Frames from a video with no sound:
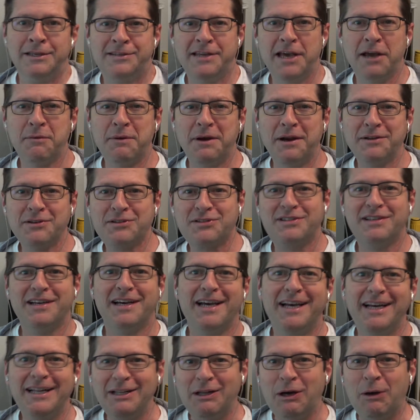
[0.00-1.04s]
Dan Radio
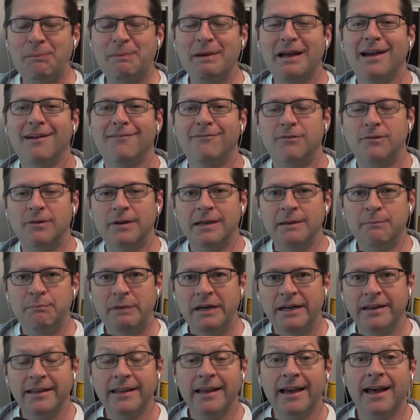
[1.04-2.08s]
Style. Hope
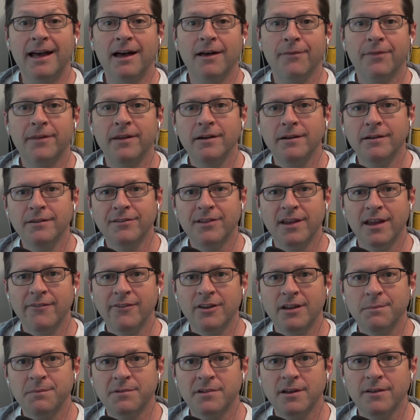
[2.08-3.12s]
everybody out there is having
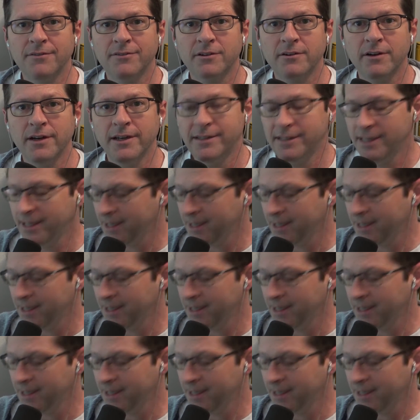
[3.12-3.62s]
themselves a great